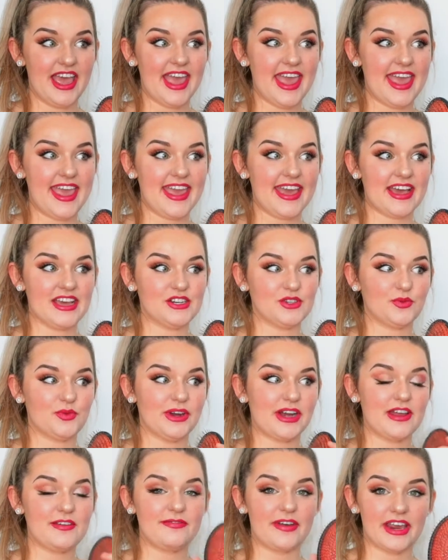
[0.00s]
And
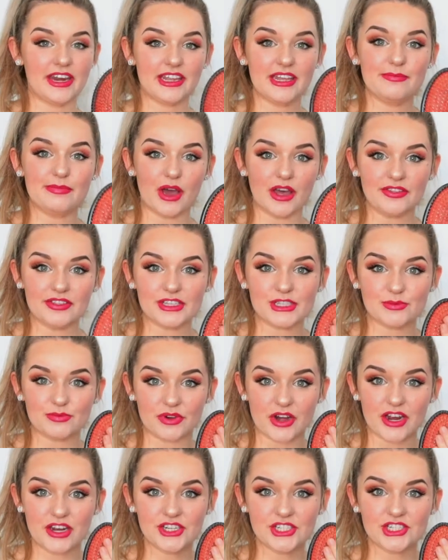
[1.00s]
when I finally bought this
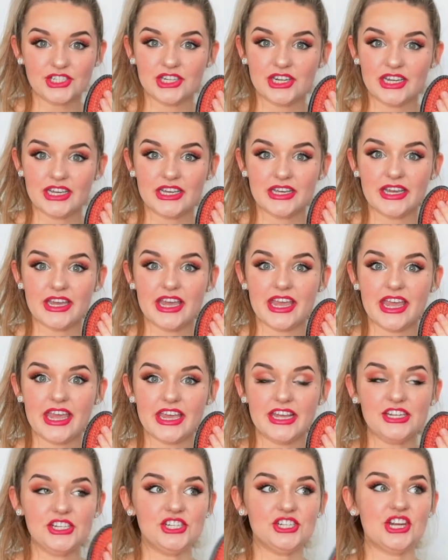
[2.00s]
brush,
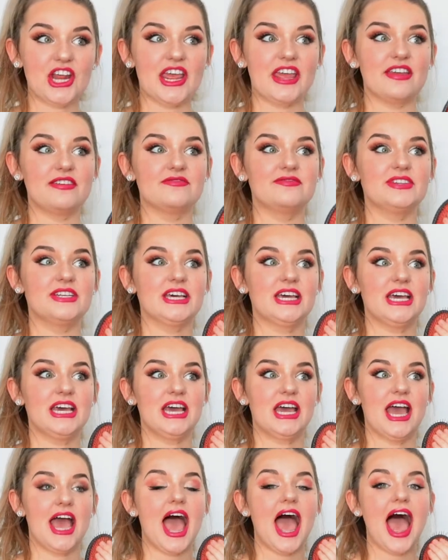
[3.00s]
it shaved
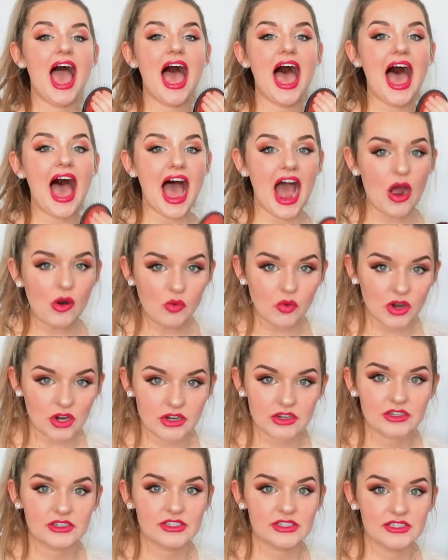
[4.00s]

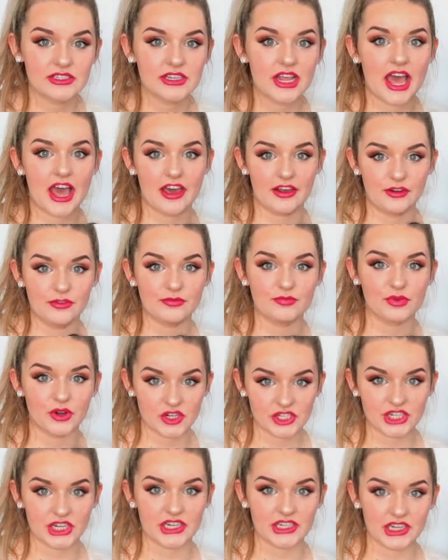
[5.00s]
hours out of
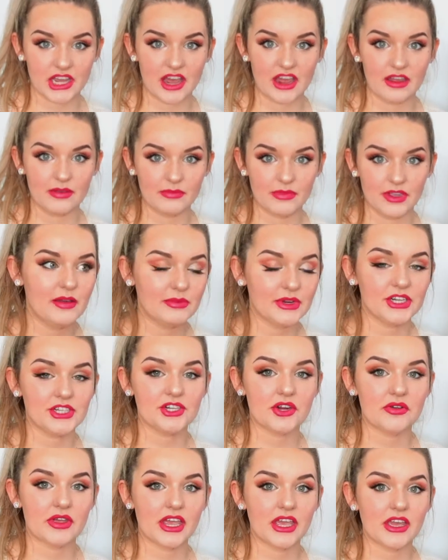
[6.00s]
brushing time. I'm not
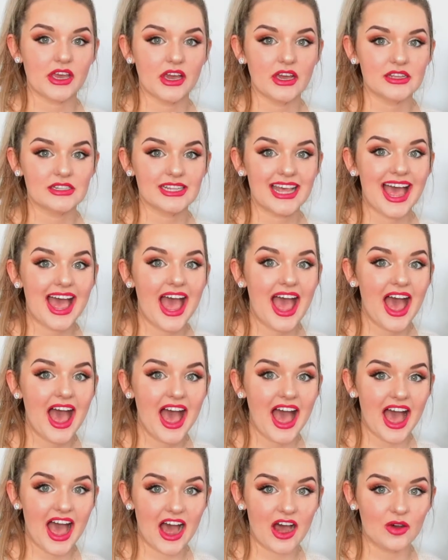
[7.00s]
joking, guys.
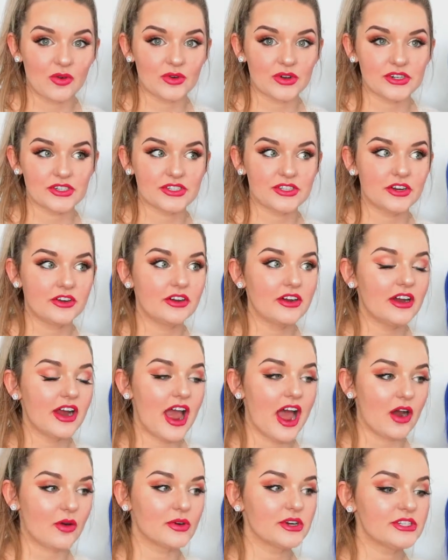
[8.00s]
Hours. There are
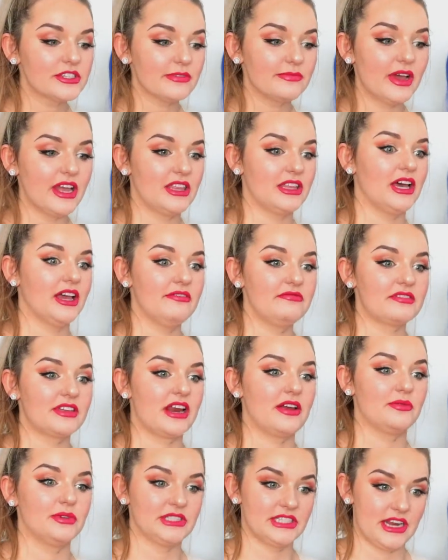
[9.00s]
hours of my life that
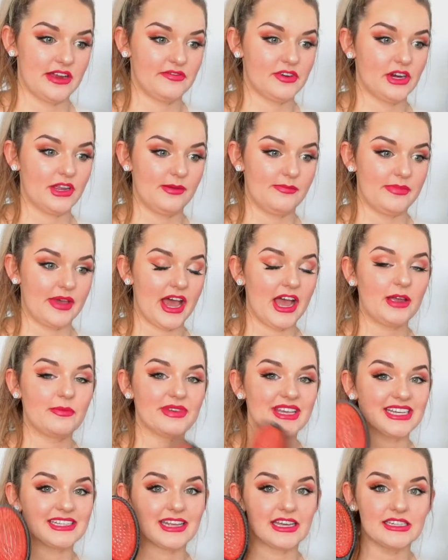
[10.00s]
I will never get back
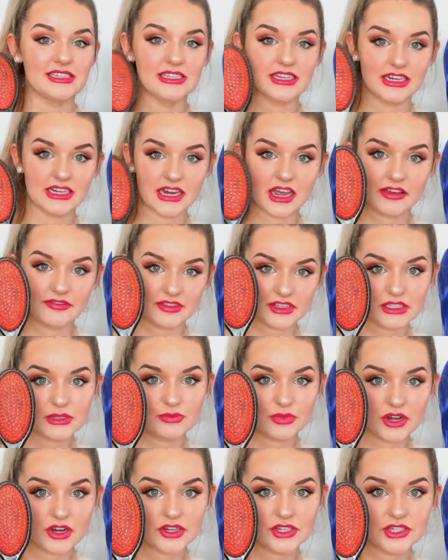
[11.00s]
because I didn't have this
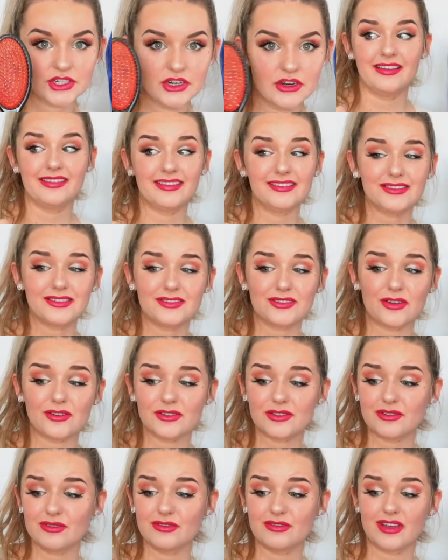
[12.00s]
brush. This is
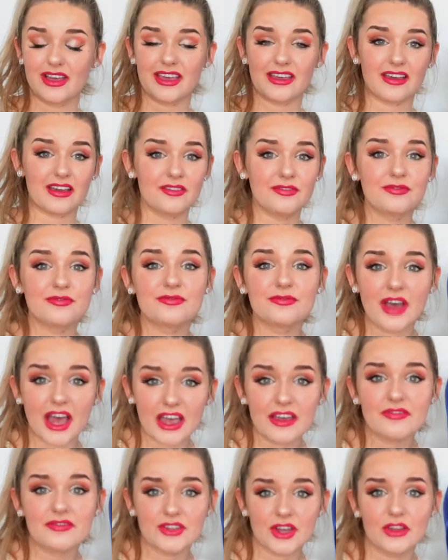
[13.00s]
also like a
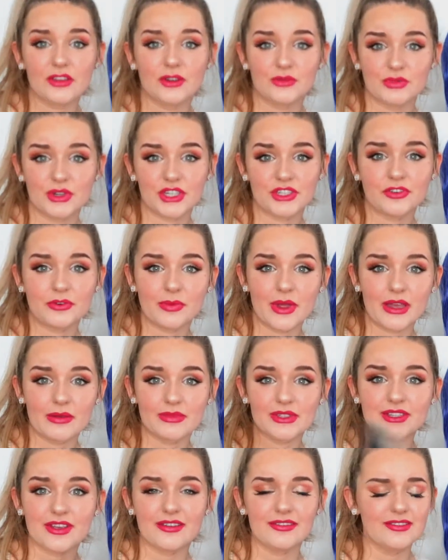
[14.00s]
$5 brush from
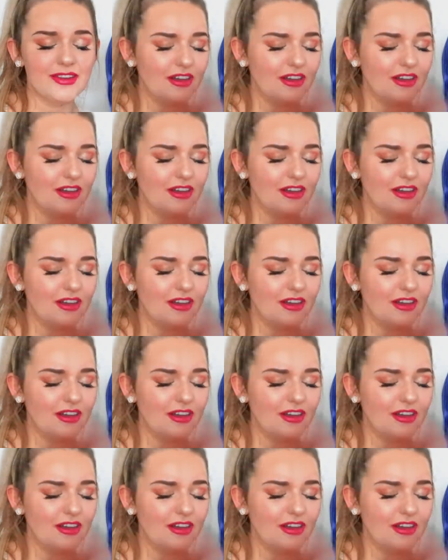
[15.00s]
Amazon.